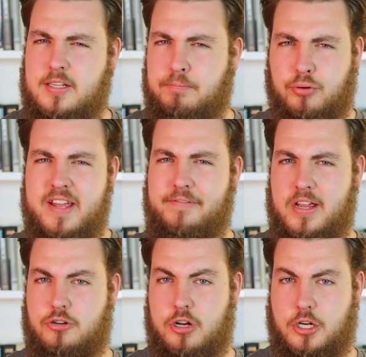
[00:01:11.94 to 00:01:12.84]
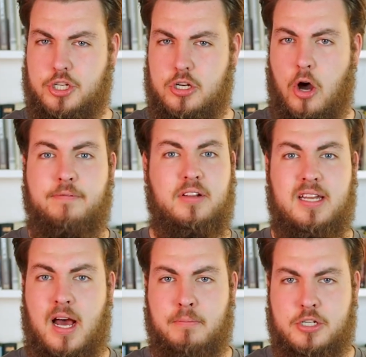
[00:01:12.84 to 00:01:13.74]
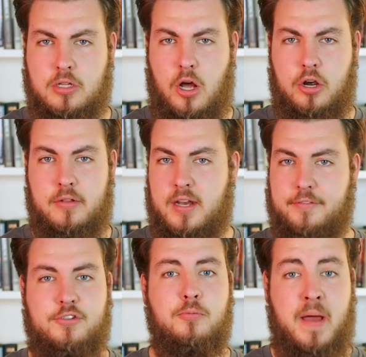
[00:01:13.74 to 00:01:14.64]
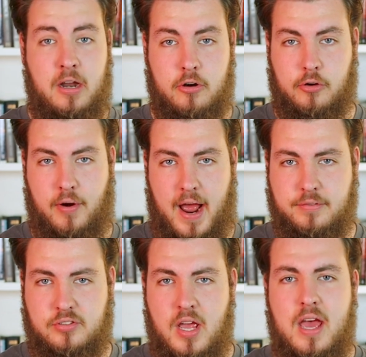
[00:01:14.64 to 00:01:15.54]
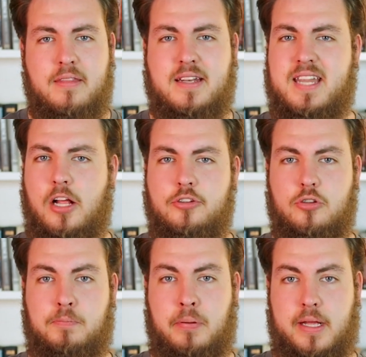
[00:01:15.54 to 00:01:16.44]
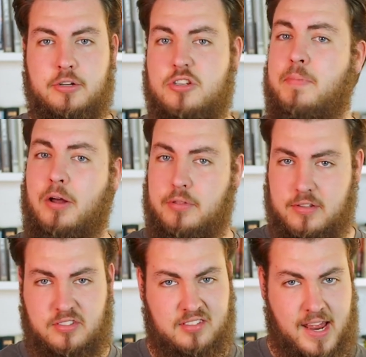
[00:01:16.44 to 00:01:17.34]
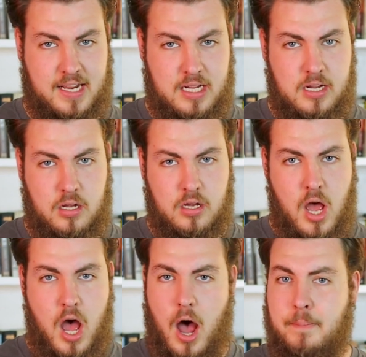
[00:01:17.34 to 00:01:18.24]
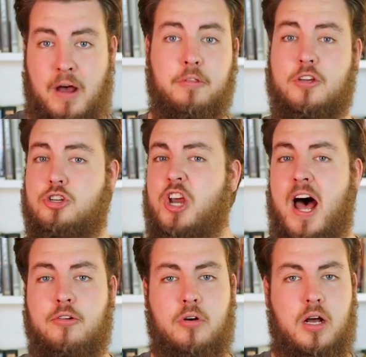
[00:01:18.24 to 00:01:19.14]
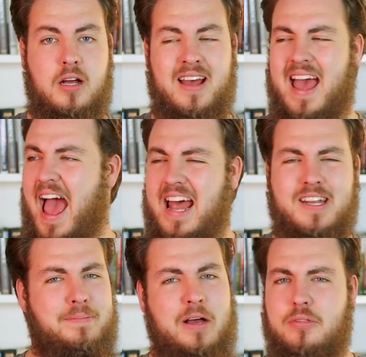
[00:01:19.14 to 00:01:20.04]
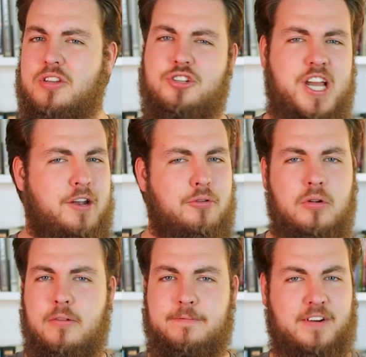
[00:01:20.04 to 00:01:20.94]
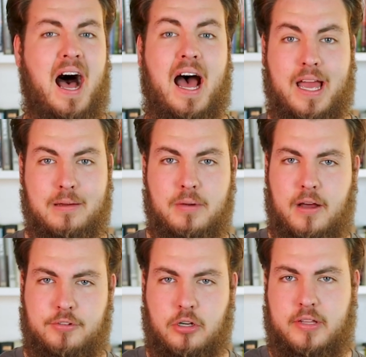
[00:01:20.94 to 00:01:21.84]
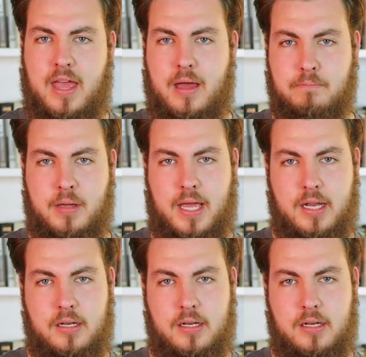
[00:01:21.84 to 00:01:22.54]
is a brief introduction, hopefully not much longer than a few paragraphs, that tells your players about the setting, about the genre, and about the general vibe of your campaign.